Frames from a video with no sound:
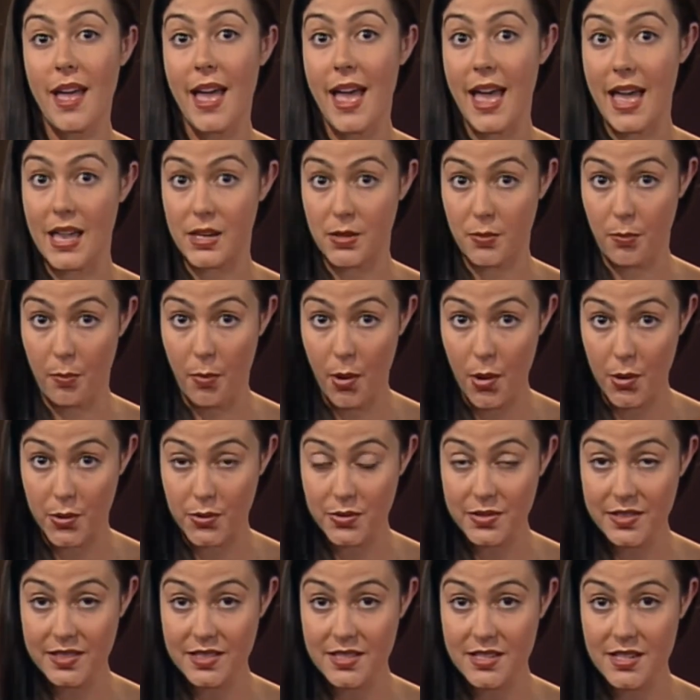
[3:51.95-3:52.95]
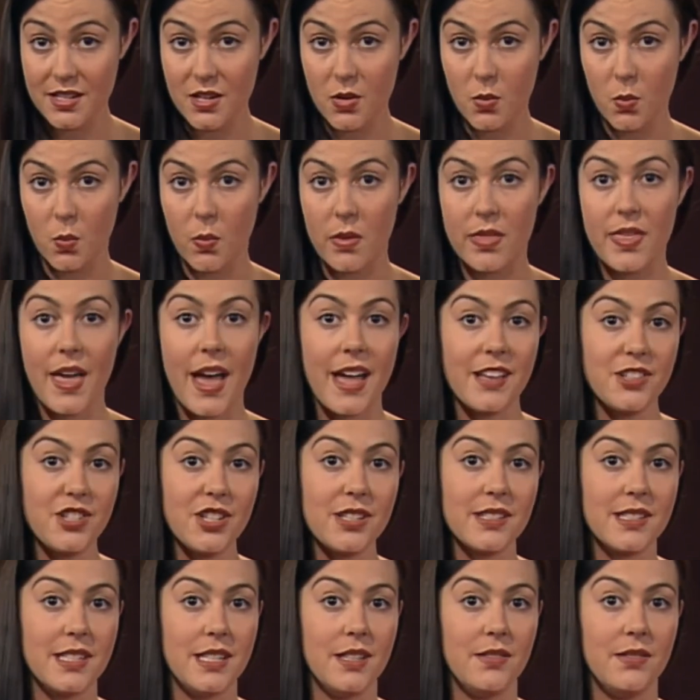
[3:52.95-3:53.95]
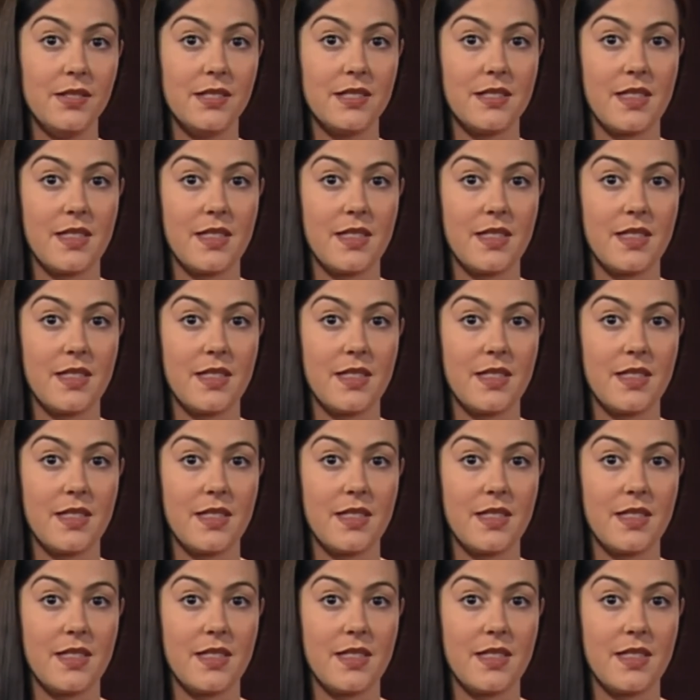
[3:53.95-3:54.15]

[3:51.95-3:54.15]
and most with adjectives